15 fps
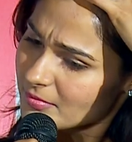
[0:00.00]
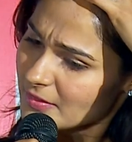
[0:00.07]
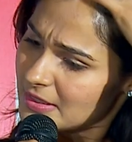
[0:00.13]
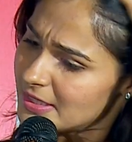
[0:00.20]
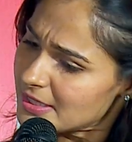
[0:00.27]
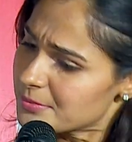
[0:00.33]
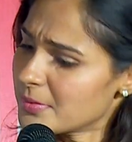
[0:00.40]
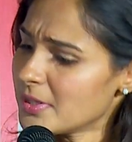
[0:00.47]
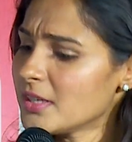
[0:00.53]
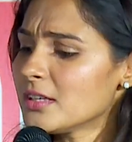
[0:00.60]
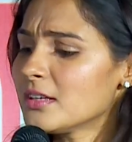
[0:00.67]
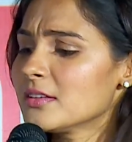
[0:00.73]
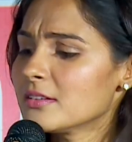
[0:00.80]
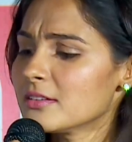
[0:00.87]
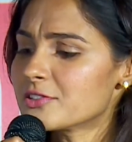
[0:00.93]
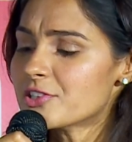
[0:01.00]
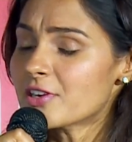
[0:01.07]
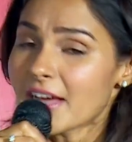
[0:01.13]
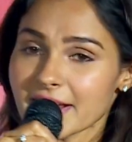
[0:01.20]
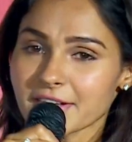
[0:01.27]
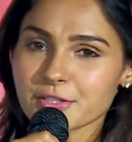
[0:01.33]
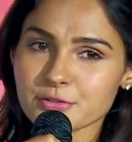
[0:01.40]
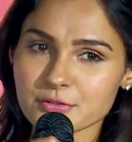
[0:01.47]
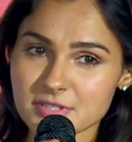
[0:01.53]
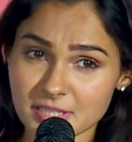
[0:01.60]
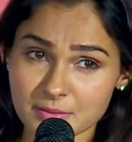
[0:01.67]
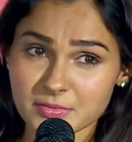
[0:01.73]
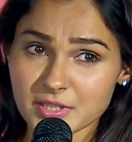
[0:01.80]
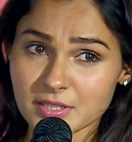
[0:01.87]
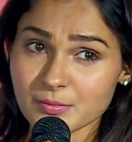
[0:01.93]
let me try to do
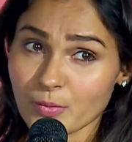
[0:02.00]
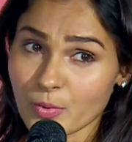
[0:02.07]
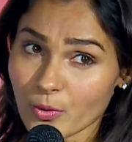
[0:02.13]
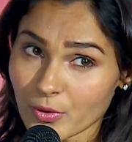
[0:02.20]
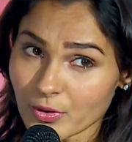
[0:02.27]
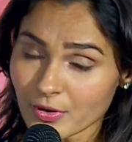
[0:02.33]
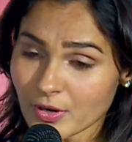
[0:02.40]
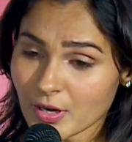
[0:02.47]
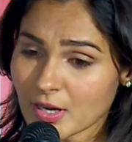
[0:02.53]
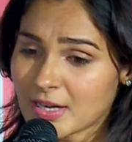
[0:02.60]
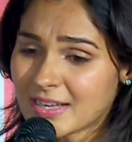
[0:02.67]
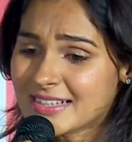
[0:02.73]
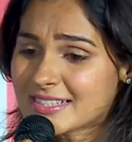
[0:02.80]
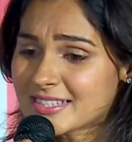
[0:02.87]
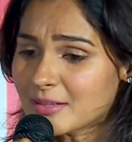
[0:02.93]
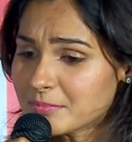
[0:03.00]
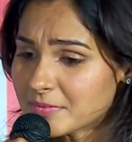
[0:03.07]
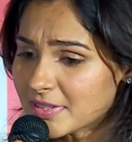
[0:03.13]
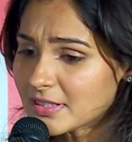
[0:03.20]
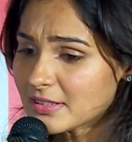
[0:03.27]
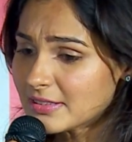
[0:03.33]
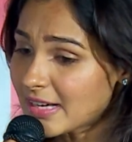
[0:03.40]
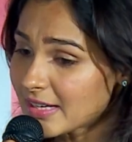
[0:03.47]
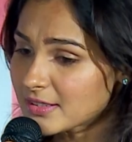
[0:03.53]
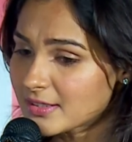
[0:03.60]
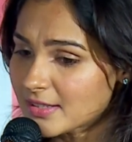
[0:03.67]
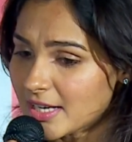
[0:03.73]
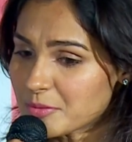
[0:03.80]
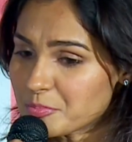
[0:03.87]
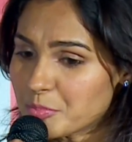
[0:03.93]
something more, something
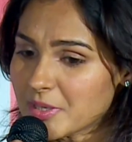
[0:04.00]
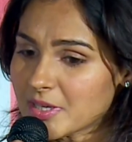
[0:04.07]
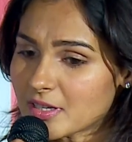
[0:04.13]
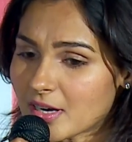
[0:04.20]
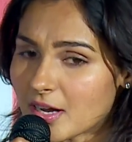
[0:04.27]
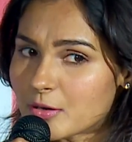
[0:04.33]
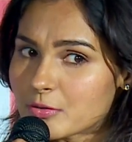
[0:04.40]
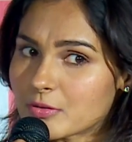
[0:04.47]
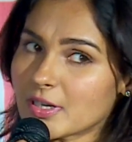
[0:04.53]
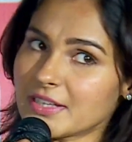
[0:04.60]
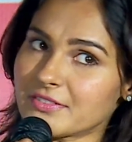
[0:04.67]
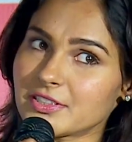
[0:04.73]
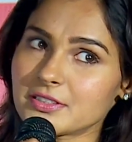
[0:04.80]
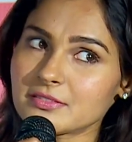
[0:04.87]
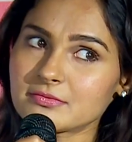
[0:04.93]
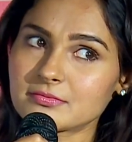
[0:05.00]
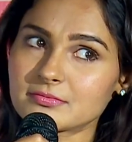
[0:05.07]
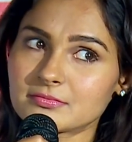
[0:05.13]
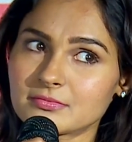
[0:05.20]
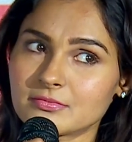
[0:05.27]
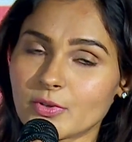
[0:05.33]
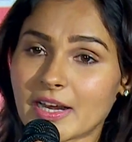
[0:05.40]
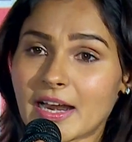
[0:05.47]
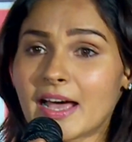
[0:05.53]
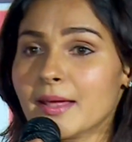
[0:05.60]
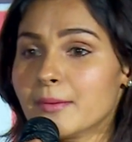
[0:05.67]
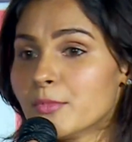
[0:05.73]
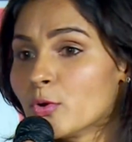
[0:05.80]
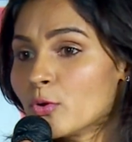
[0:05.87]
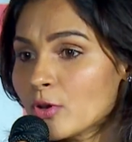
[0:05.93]
that can be around even when
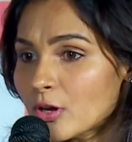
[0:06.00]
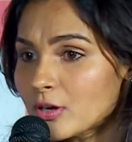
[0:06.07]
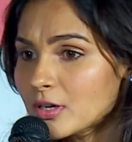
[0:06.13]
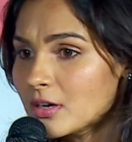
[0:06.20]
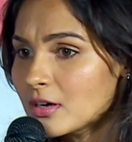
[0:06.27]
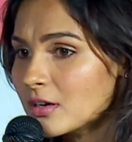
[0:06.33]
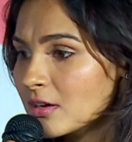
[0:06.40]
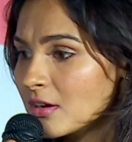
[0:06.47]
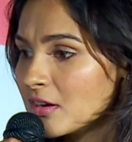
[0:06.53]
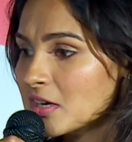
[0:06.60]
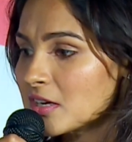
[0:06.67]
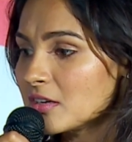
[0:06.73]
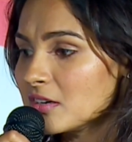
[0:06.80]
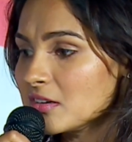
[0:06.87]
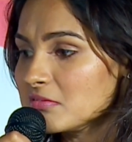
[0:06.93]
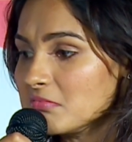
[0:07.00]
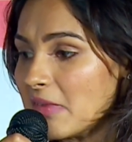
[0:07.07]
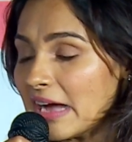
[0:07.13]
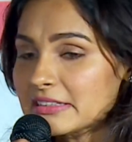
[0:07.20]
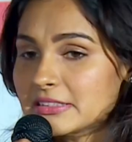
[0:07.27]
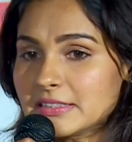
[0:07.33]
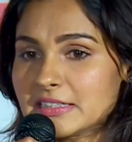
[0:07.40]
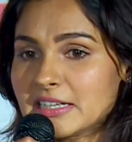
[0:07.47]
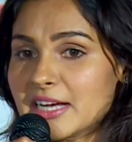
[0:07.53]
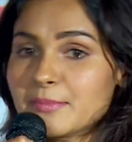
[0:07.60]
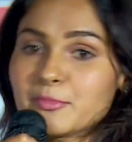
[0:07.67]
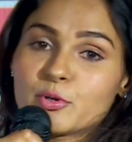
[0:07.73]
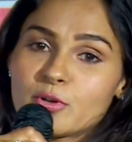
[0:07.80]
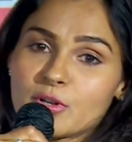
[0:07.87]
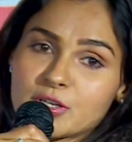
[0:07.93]
I'm no longer acting,
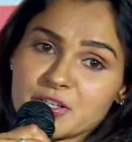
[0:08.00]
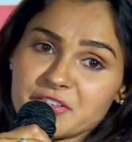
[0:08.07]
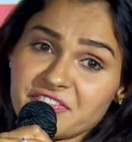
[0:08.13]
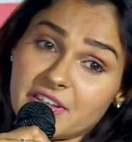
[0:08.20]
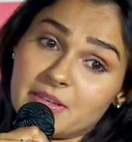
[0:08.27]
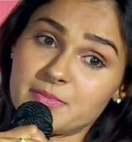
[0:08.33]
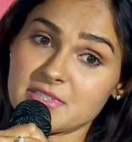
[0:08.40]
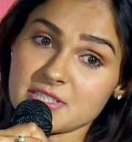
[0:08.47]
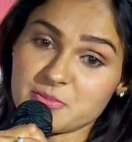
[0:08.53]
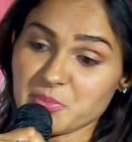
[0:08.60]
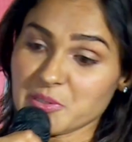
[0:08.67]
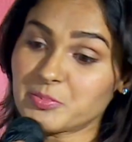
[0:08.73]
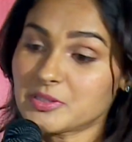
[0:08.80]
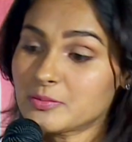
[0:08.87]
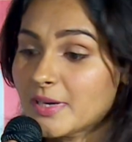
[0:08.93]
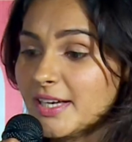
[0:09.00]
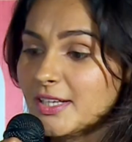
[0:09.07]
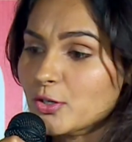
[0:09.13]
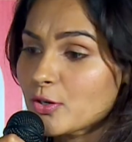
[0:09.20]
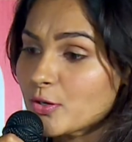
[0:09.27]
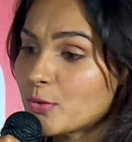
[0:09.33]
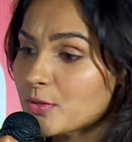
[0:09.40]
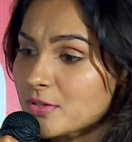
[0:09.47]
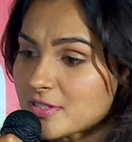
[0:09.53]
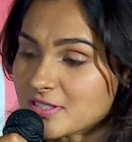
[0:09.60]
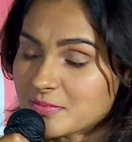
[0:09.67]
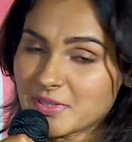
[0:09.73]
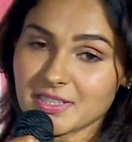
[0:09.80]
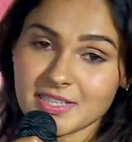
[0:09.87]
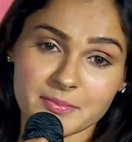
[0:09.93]
I'm no longer famous. People might not notice
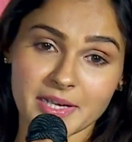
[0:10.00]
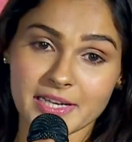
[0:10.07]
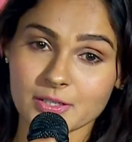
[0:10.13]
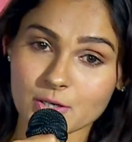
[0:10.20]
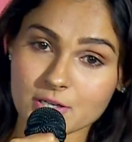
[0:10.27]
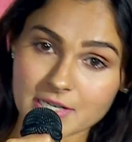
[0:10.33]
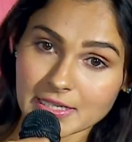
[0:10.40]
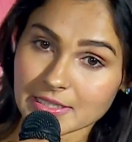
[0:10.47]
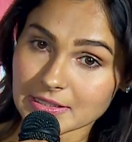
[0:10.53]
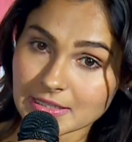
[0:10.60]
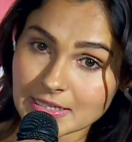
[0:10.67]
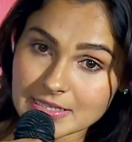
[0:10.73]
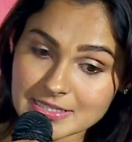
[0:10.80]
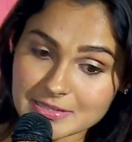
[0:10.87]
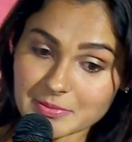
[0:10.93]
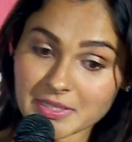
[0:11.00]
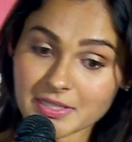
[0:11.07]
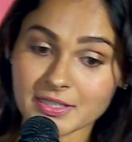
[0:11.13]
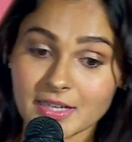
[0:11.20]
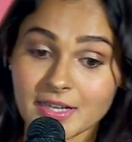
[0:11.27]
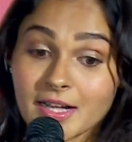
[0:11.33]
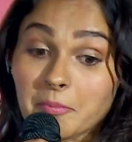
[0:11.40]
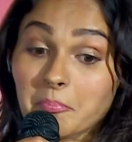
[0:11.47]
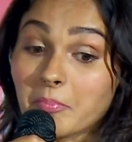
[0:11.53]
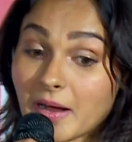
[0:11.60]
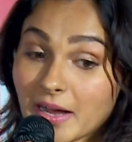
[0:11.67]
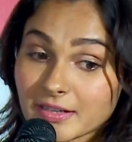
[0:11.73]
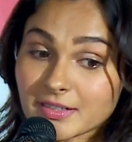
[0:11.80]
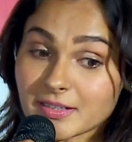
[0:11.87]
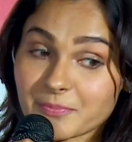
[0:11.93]
me, they might not recognize me,
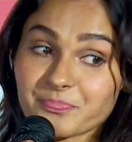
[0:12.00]
but